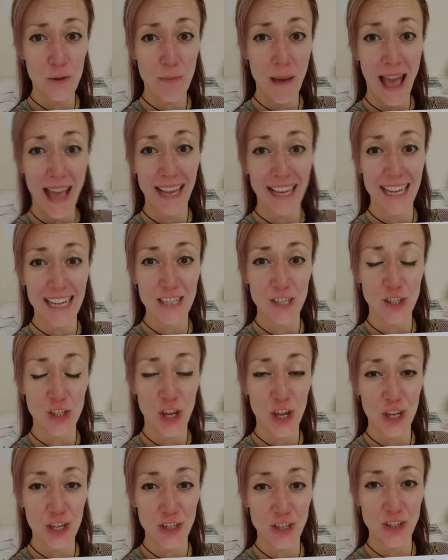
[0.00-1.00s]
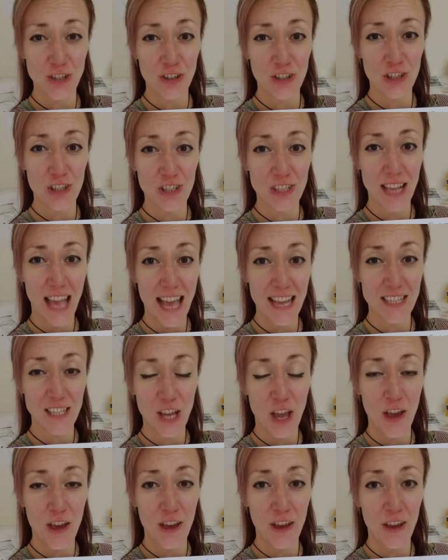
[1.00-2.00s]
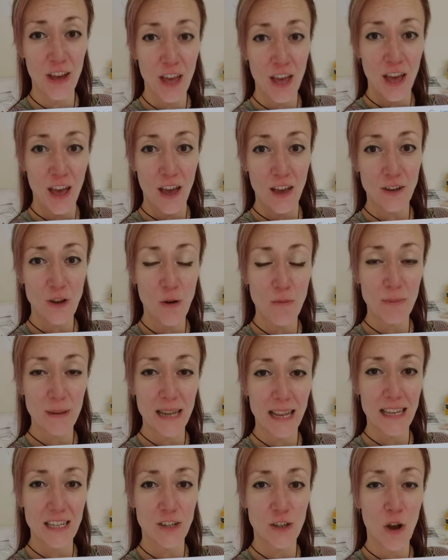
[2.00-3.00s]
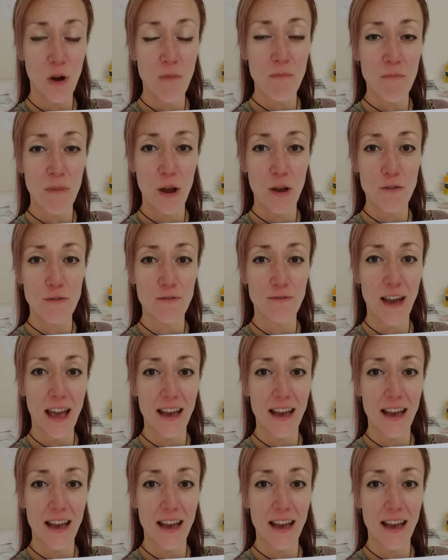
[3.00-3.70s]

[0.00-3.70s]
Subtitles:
packaged her sugars and her combo